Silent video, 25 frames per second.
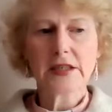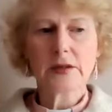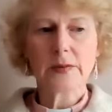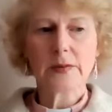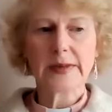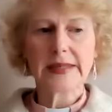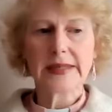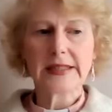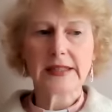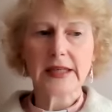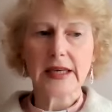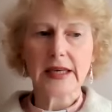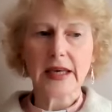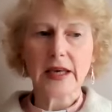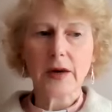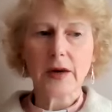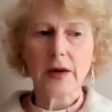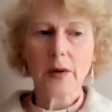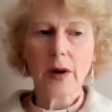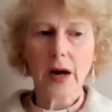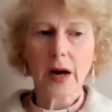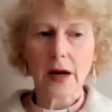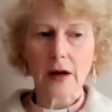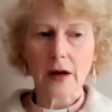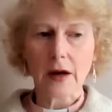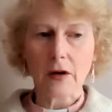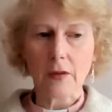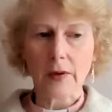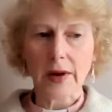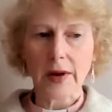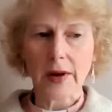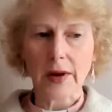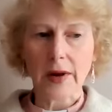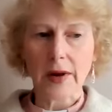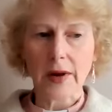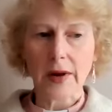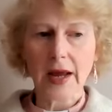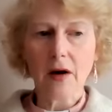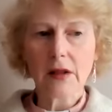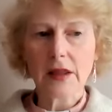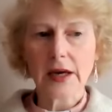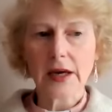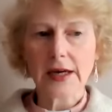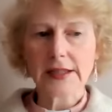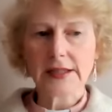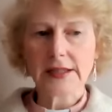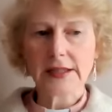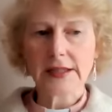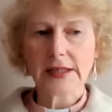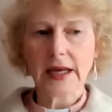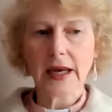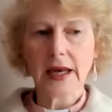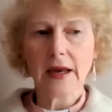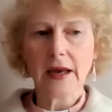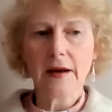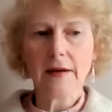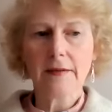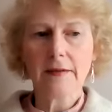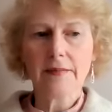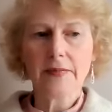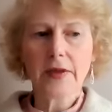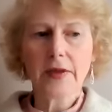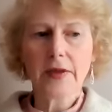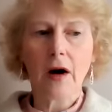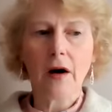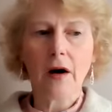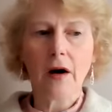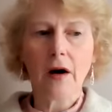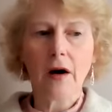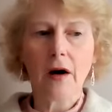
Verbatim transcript: when did we see you hungry or thirsty,